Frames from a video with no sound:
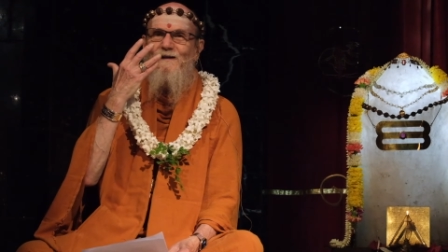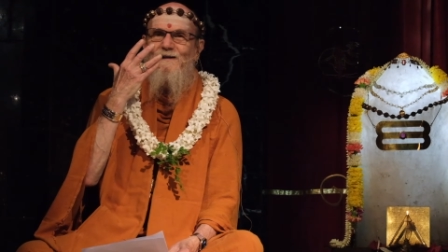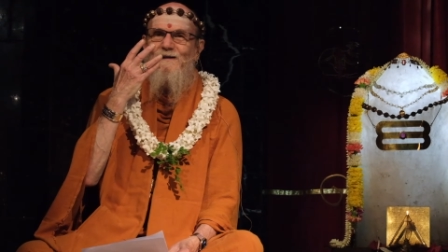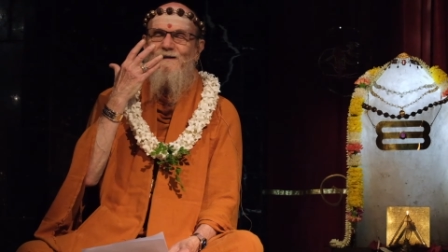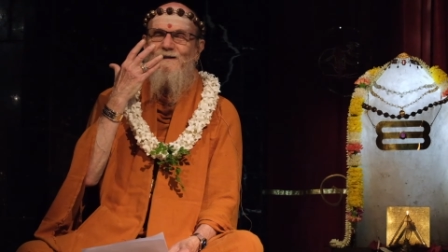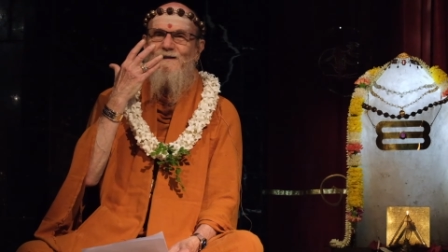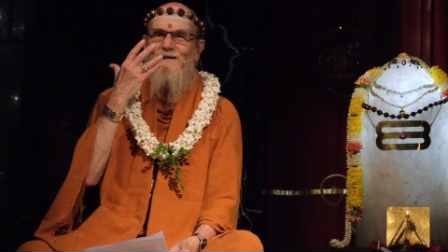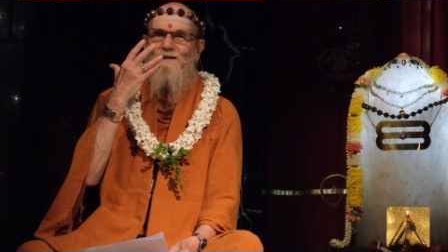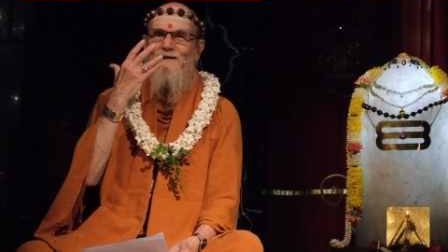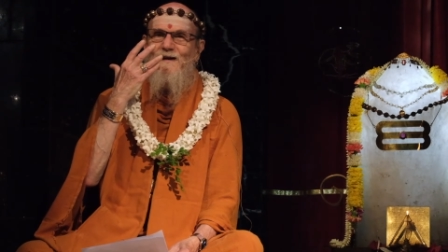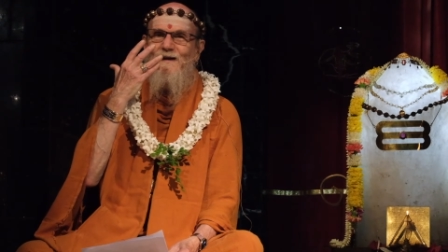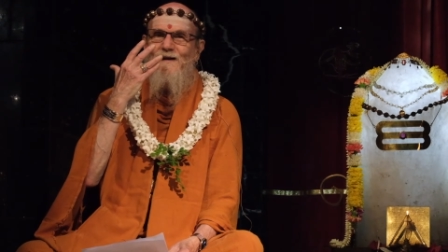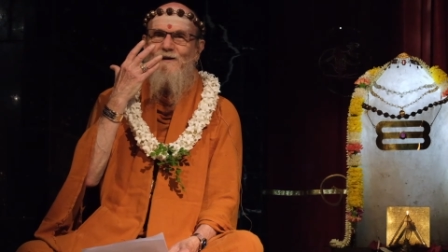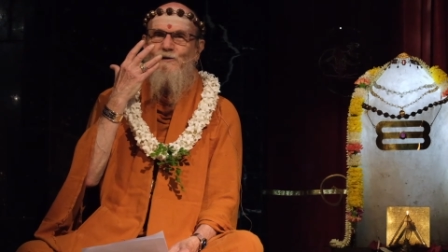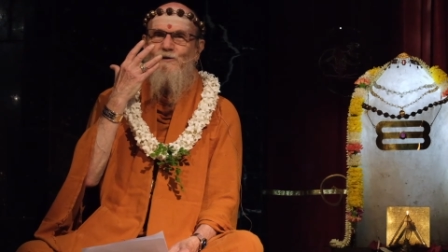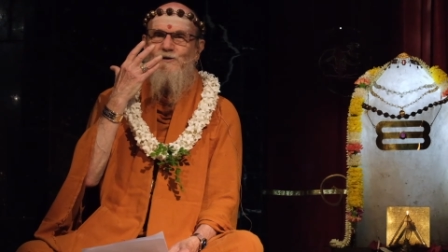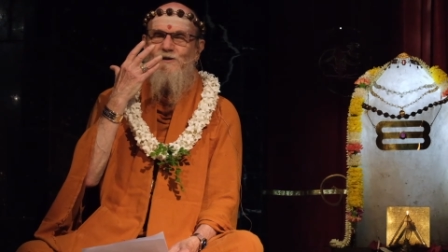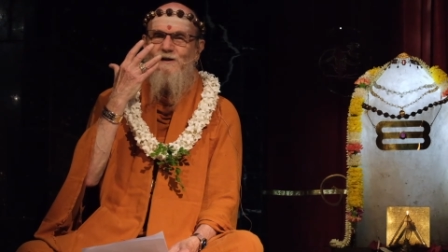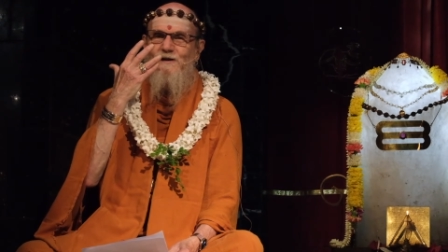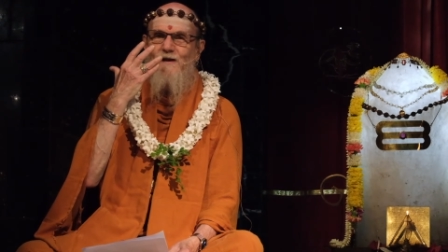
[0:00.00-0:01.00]
uh,
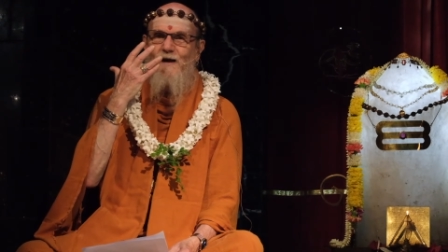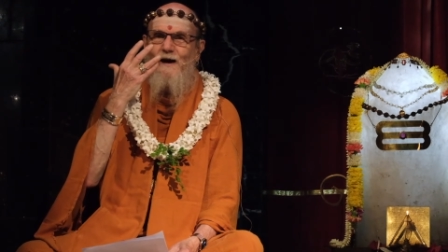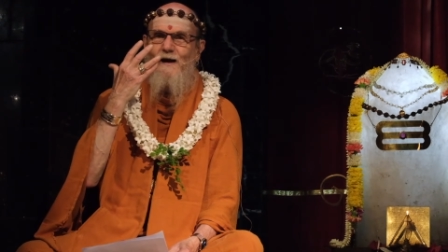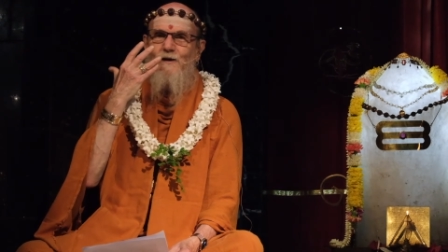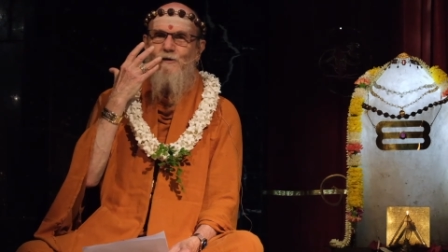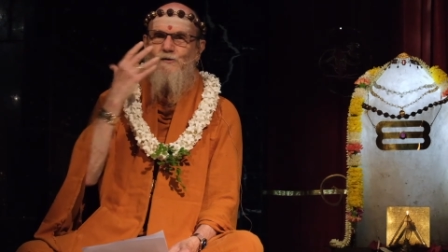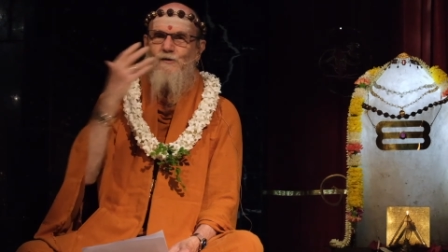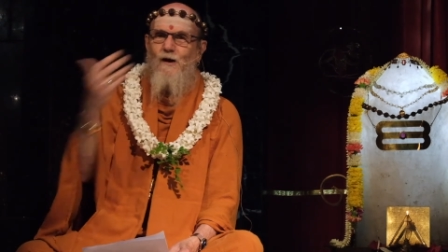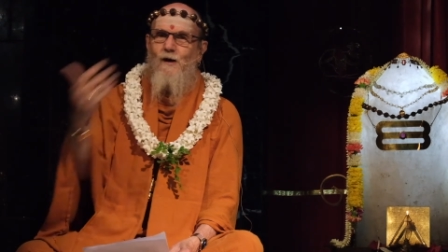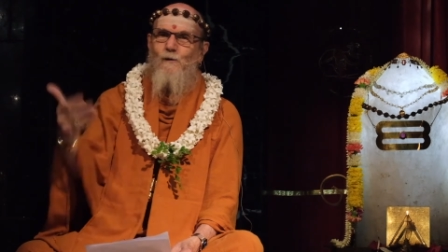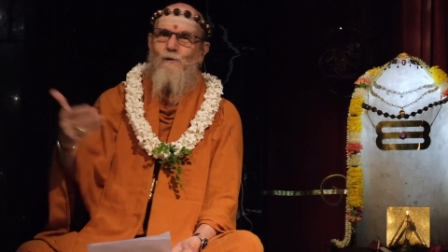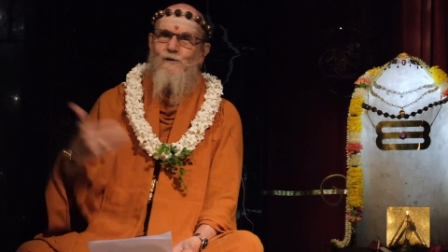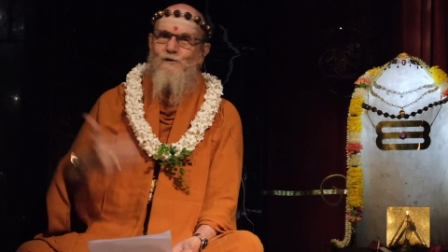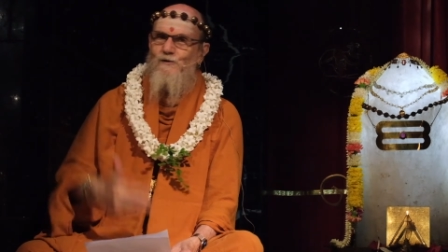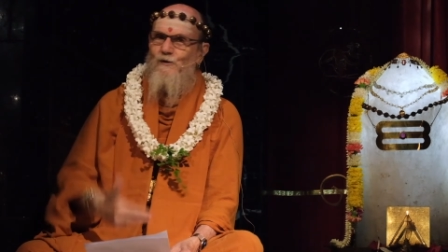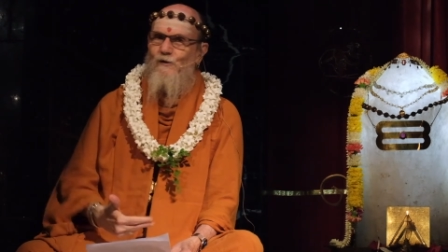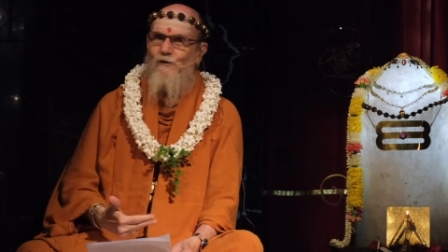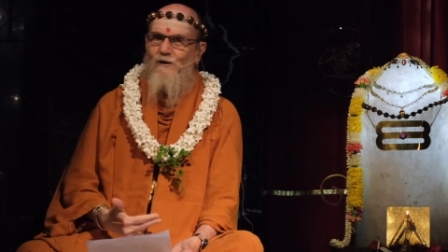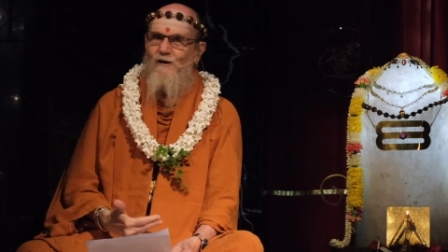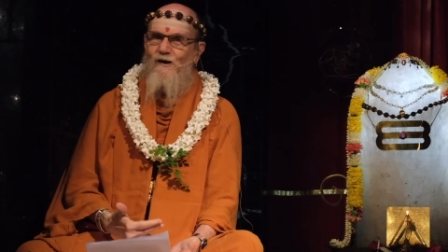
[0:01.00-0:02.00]
energy in the higher chakras,
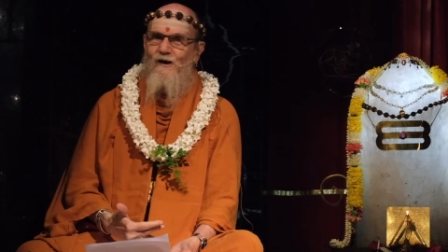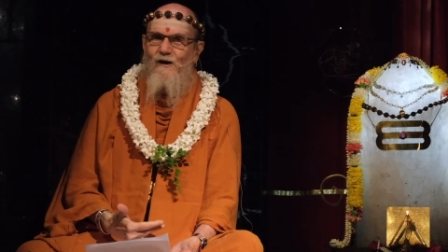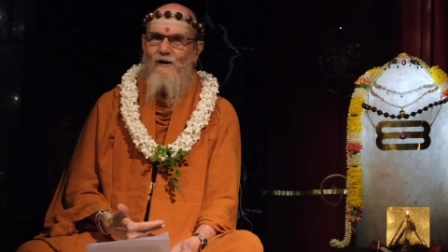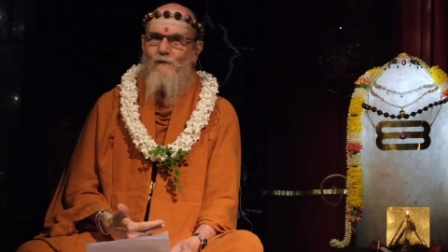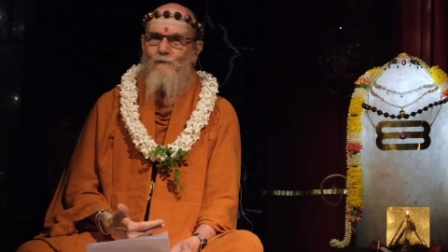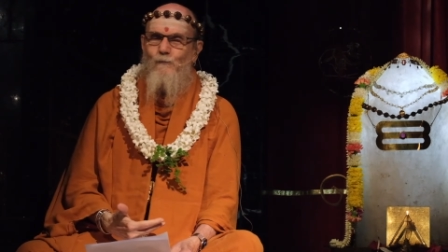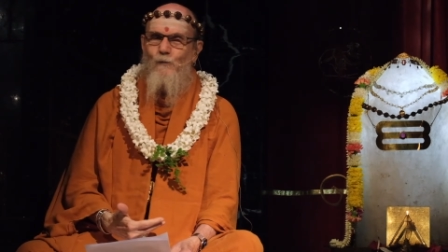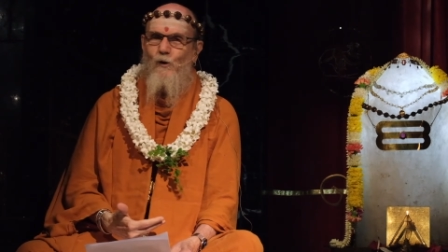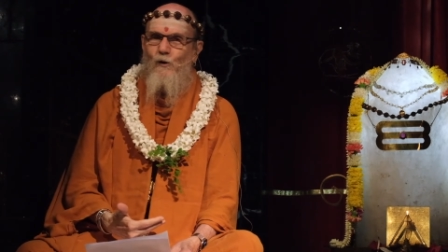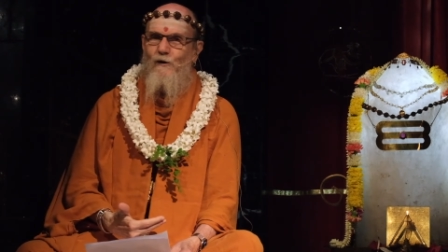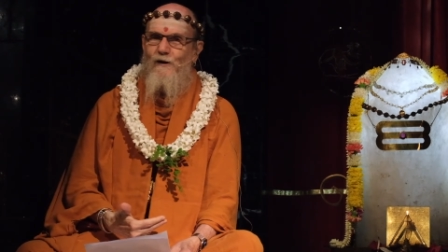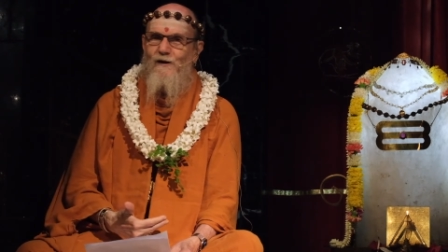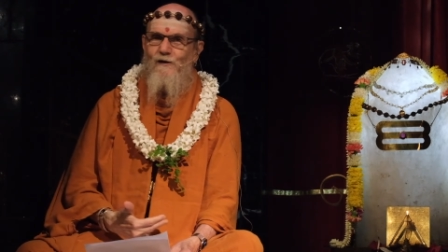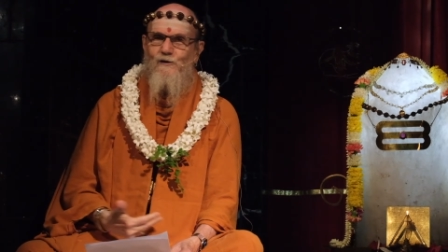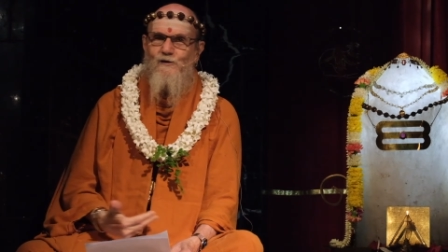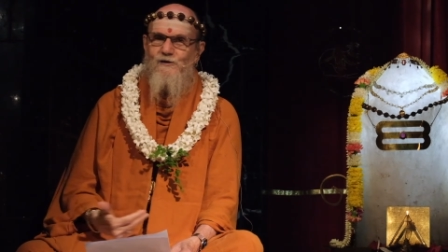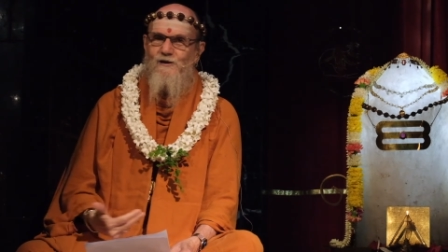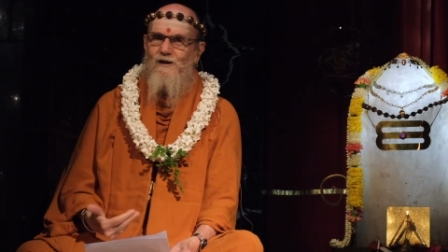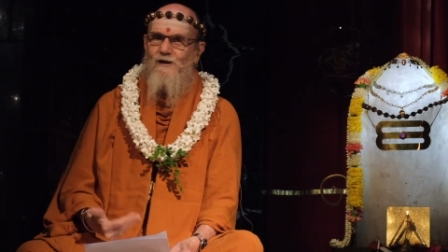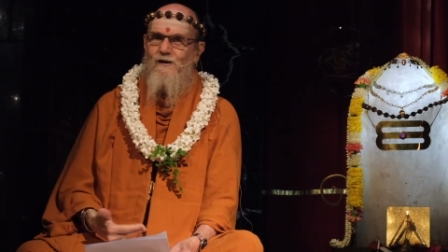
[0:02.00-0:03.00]
you're going to have more
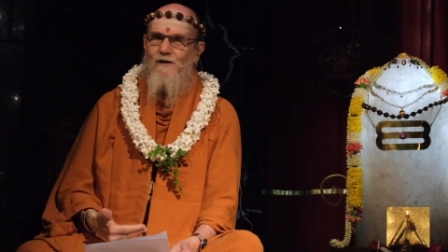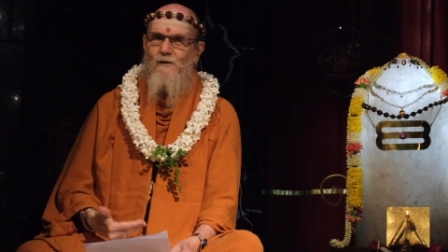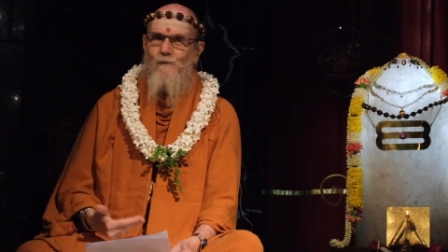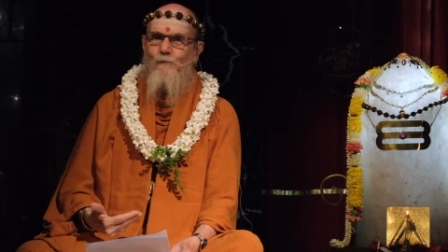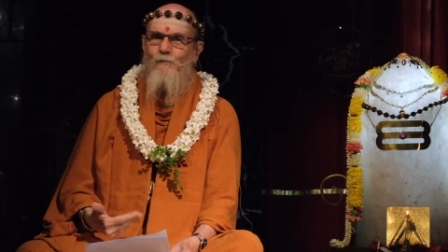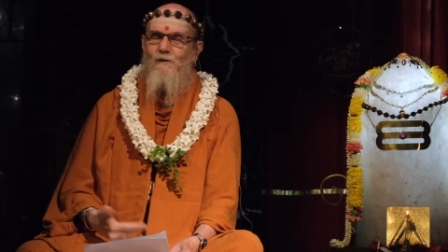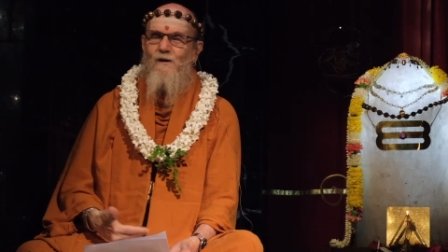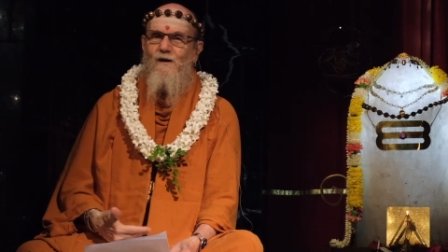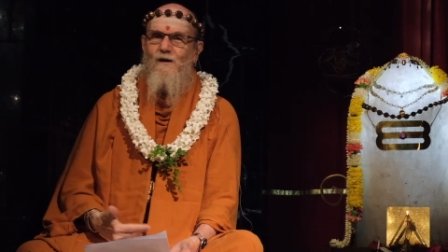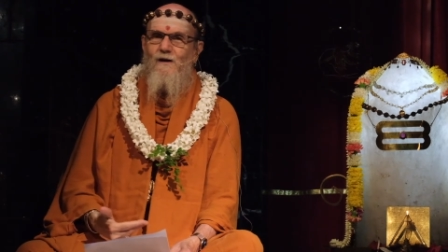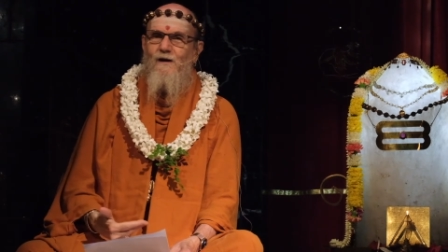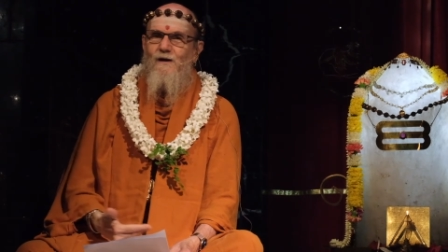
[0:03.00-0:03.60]
energy in